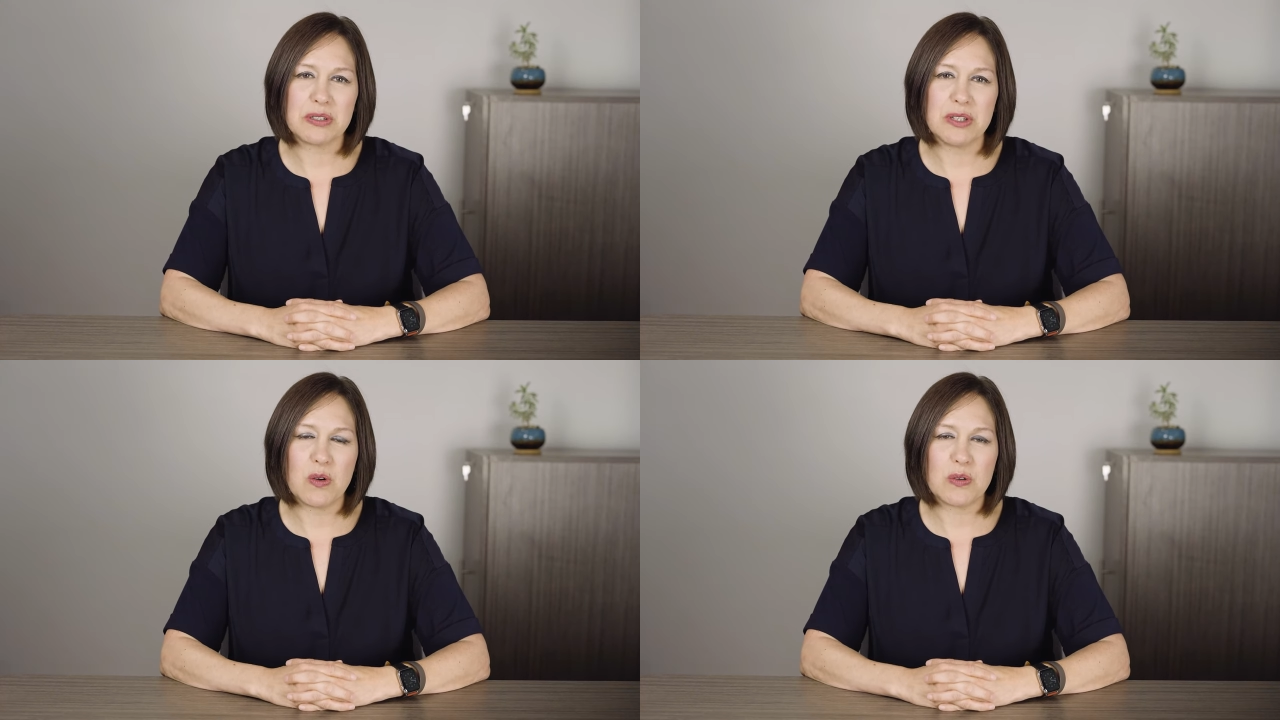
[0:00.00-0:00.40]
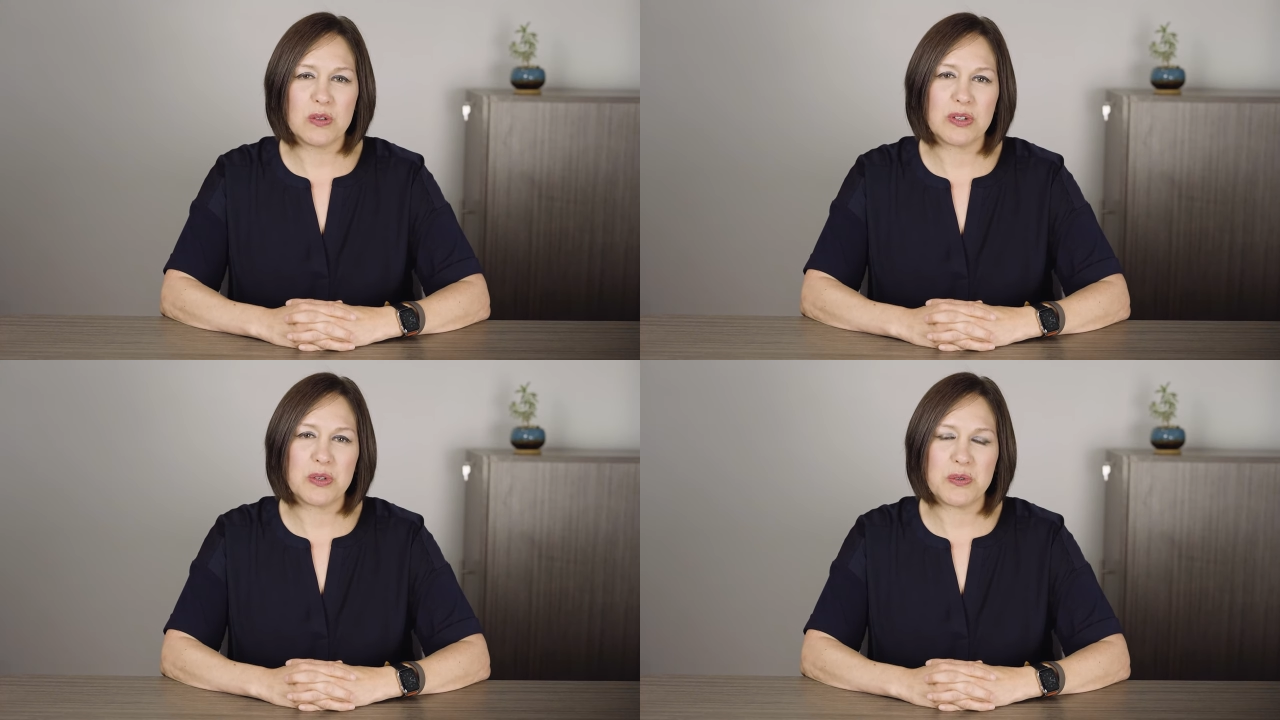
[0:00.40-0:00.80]
your
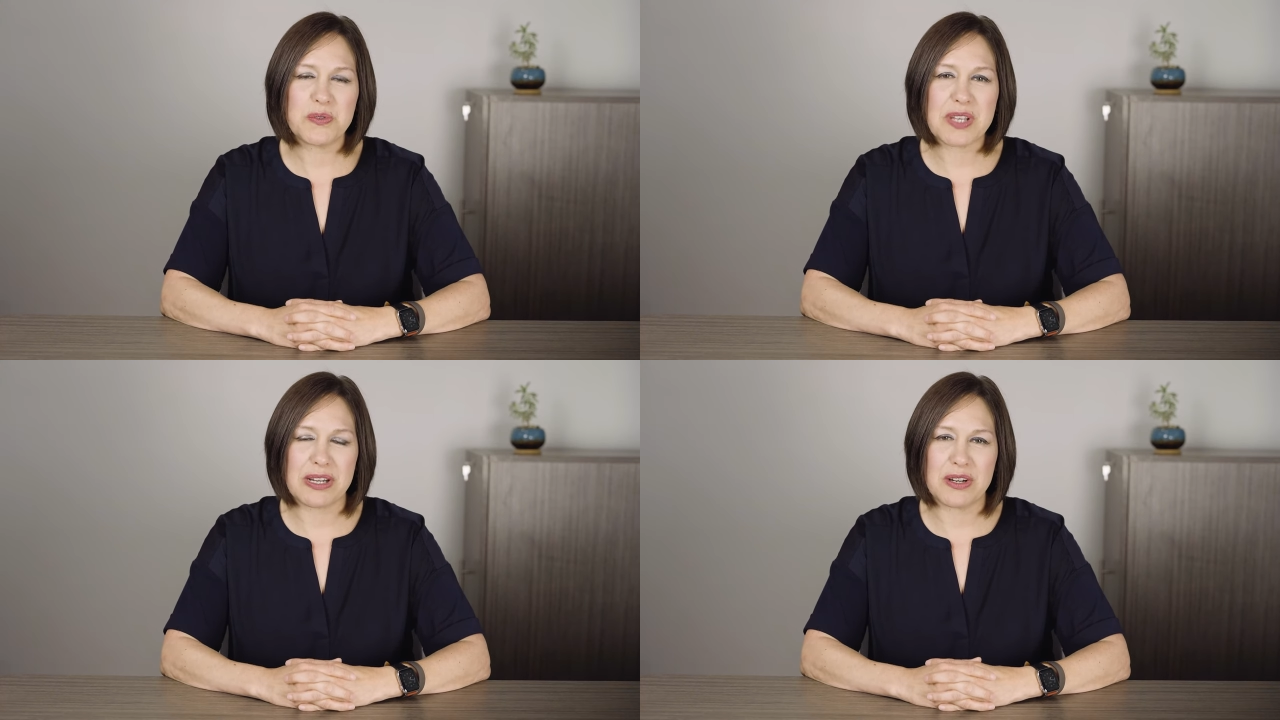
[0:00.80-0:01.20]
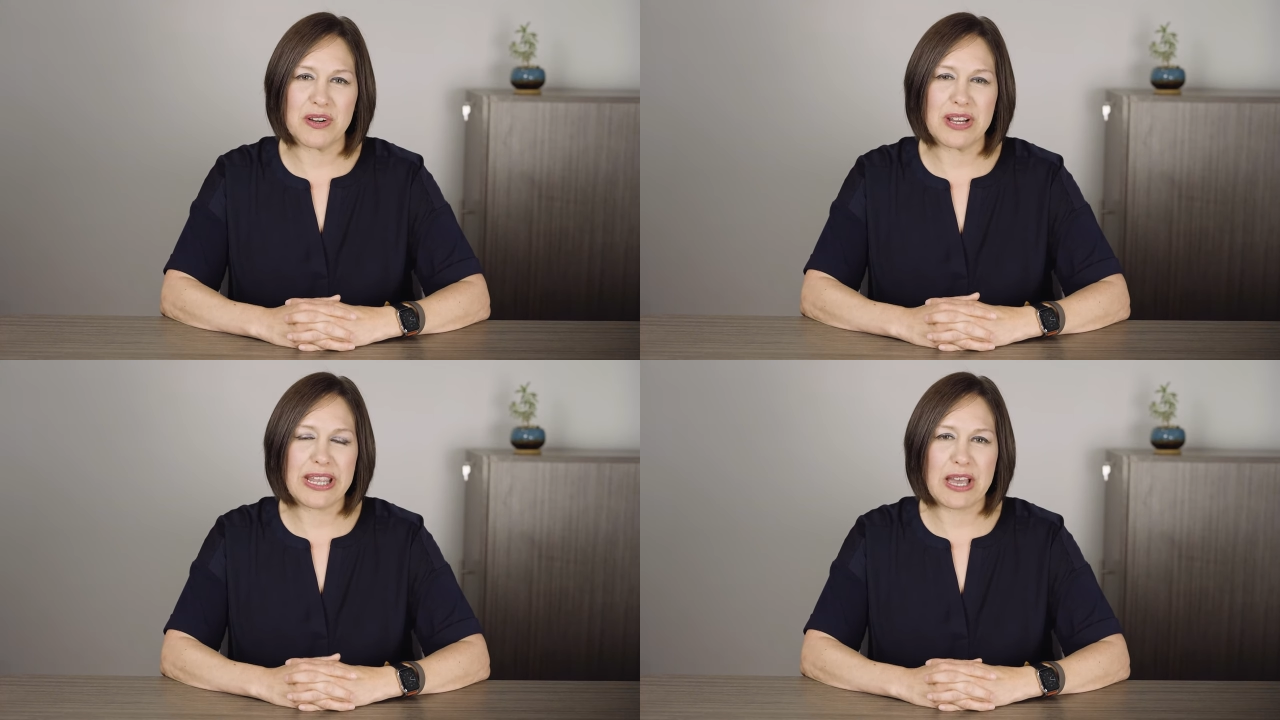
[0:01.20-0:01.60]
local Coos and
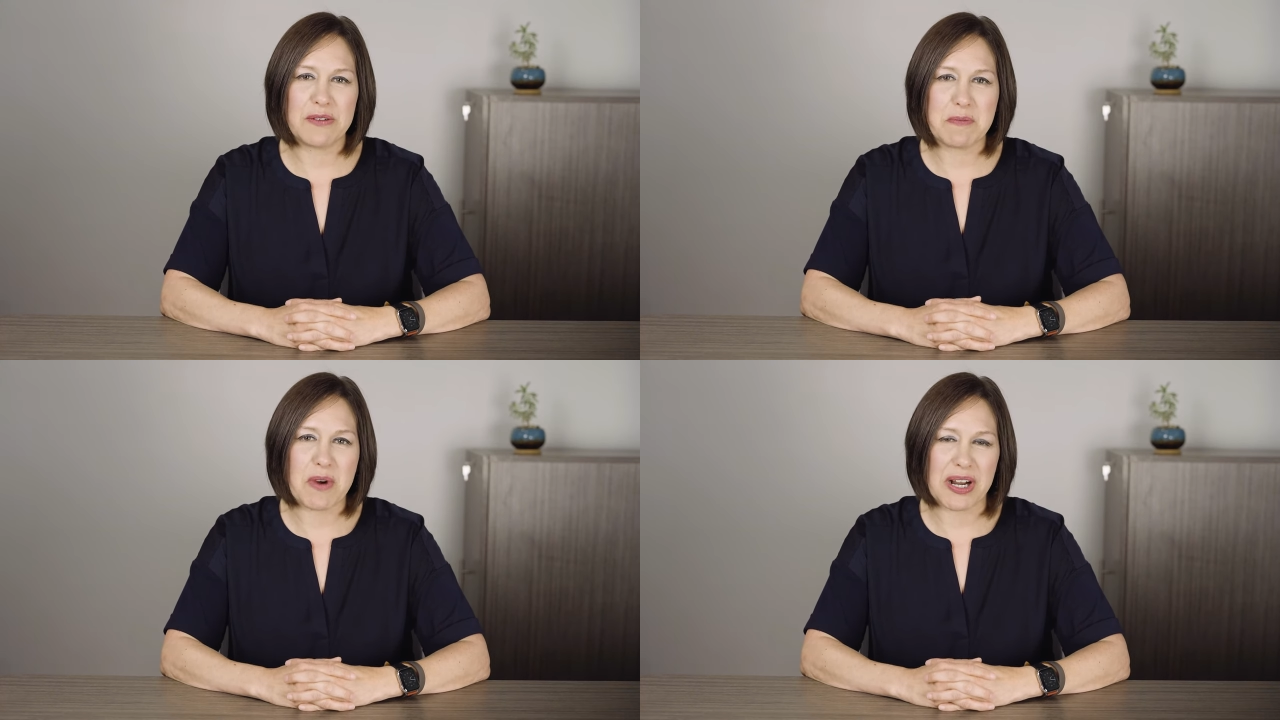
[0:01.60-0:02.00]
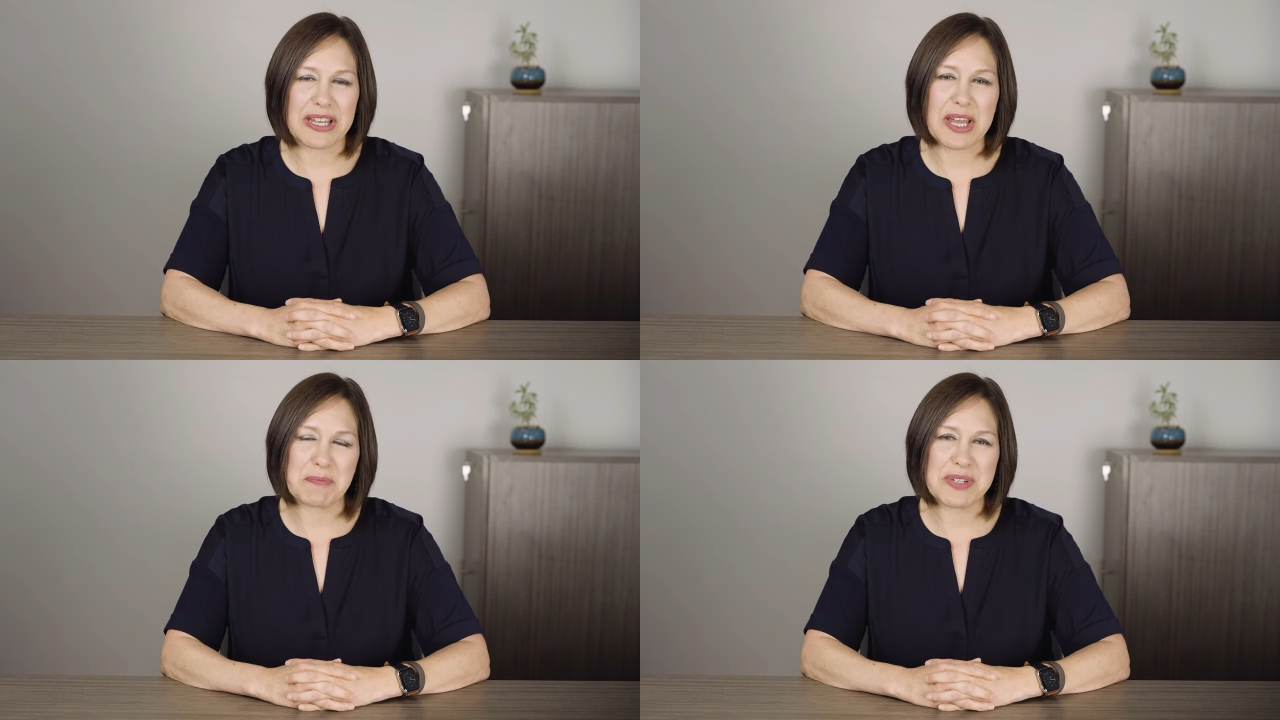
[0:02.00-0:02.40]
Curry County
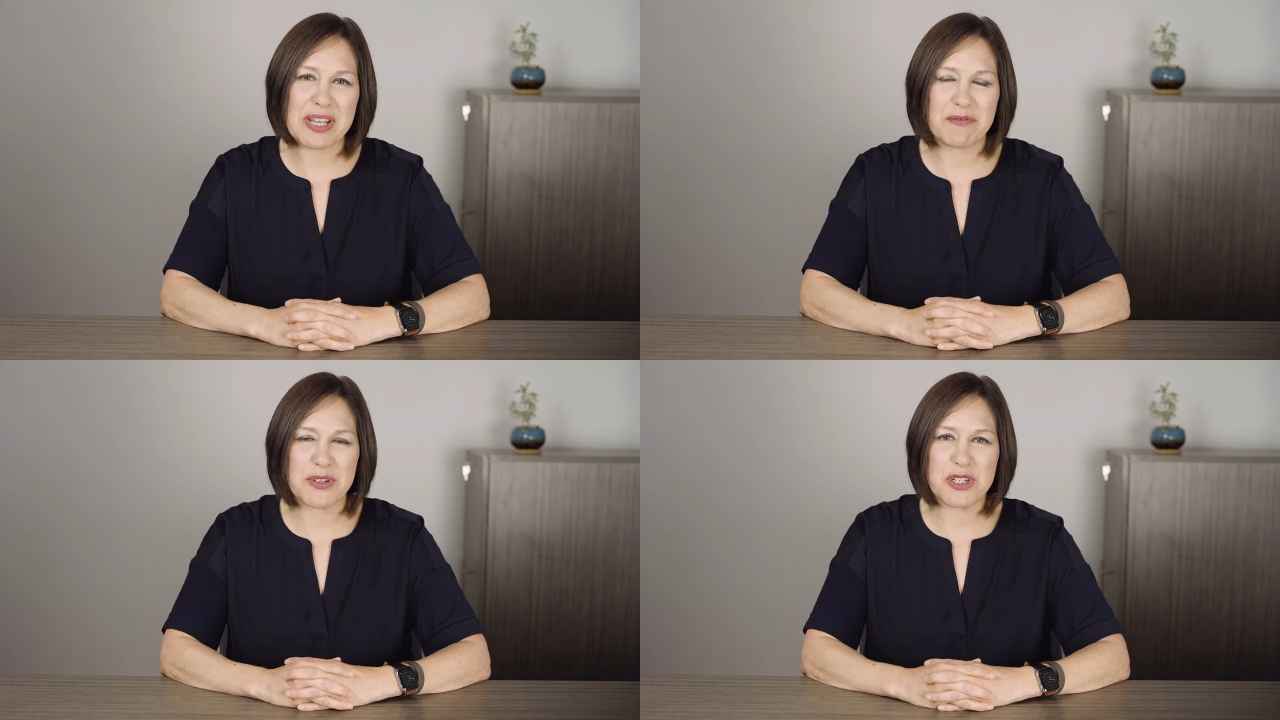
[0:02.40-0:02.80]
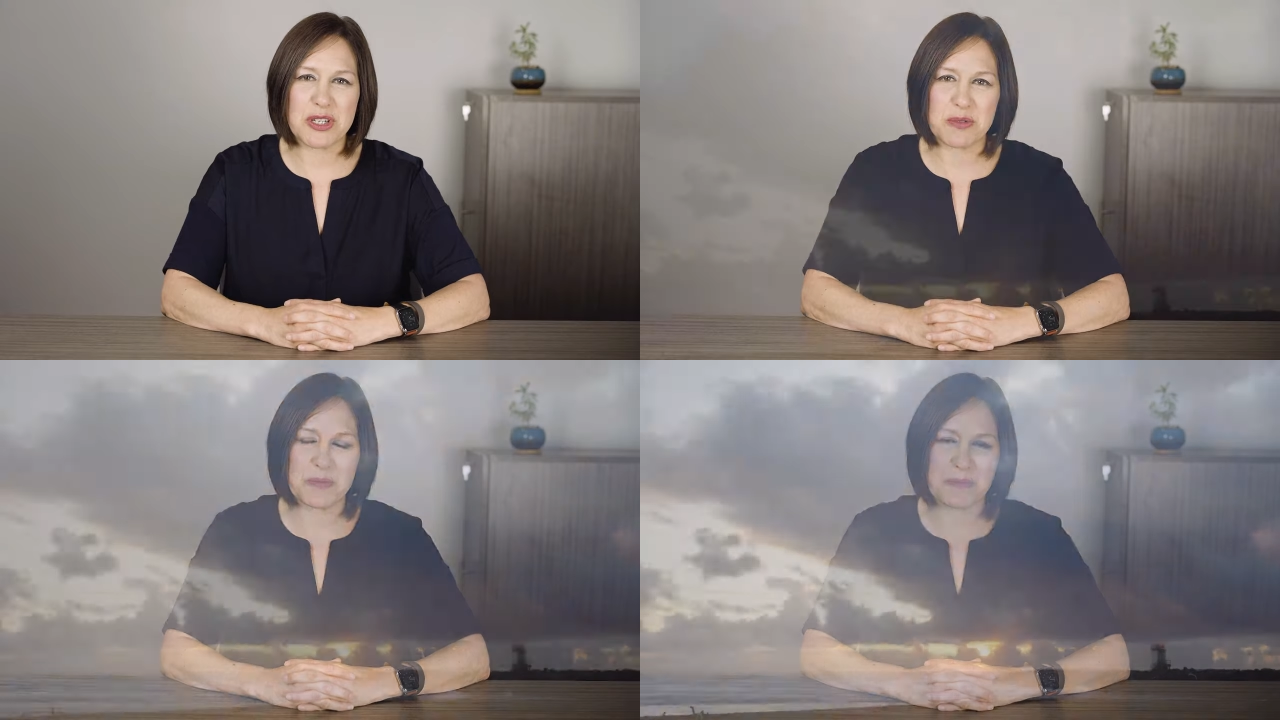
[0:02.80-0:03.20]
market update for
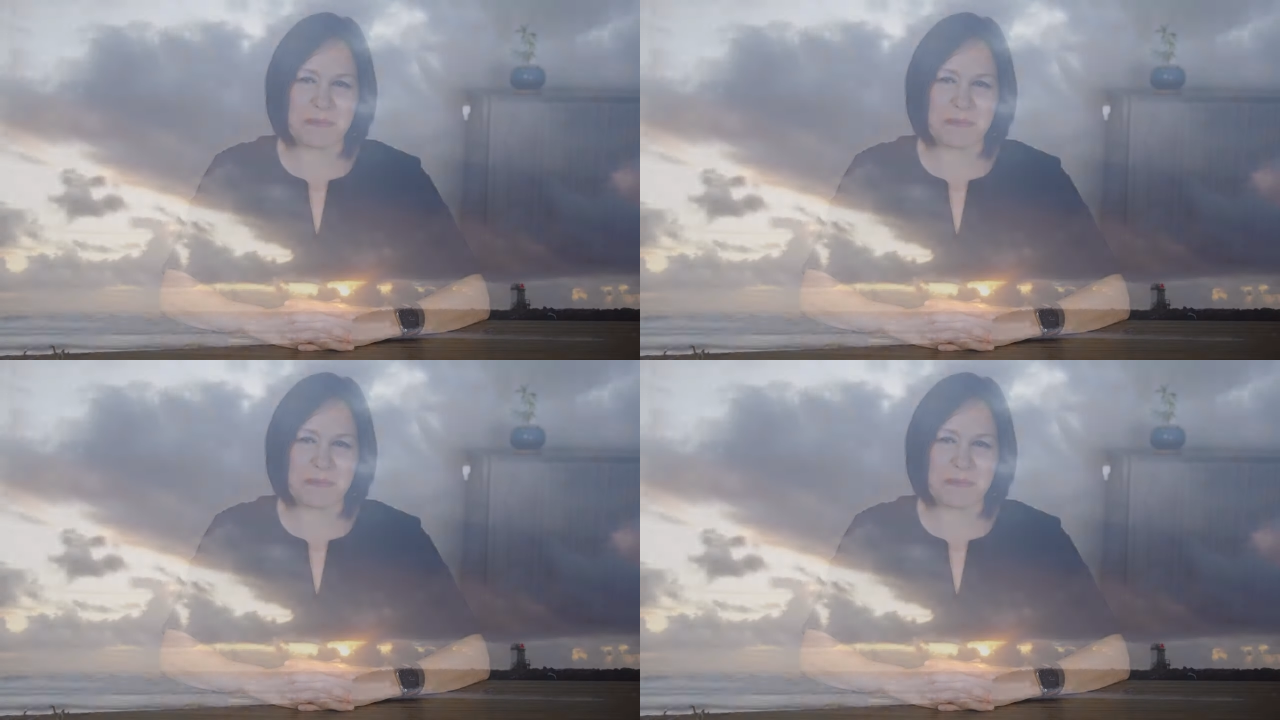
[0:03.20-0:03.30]
June.